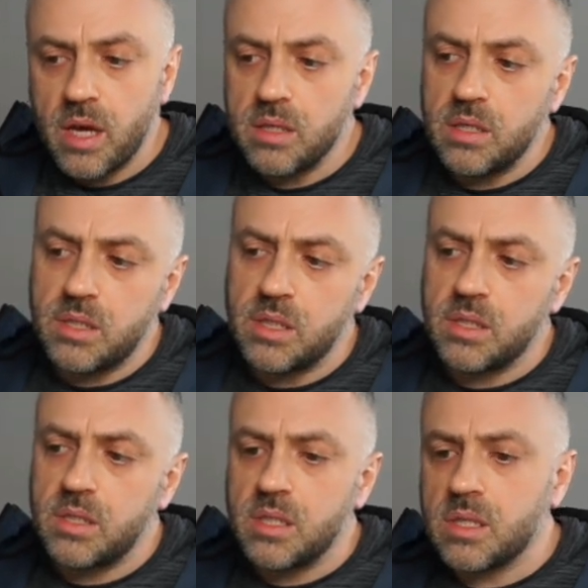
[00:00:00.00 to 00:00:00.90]
And
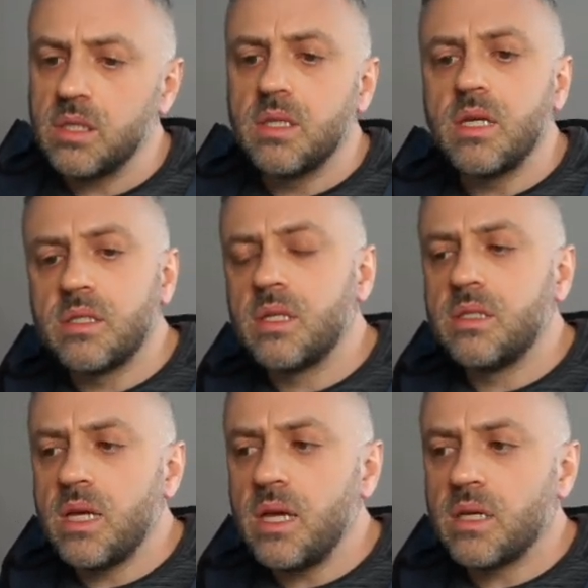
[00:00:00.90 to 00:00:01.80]
this contains the
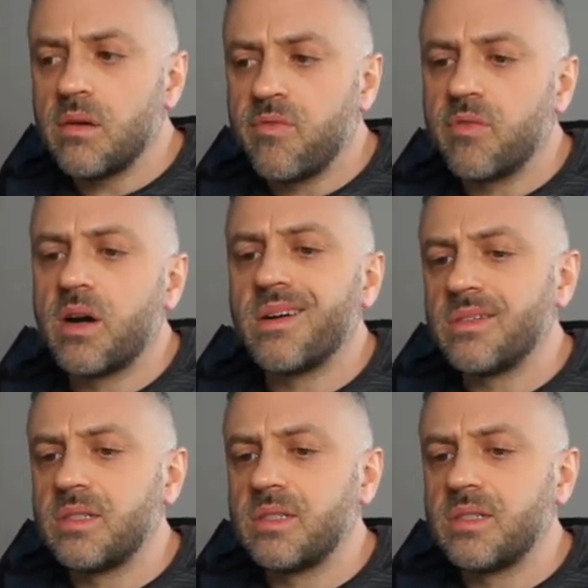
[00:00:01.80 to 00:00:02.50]
data for our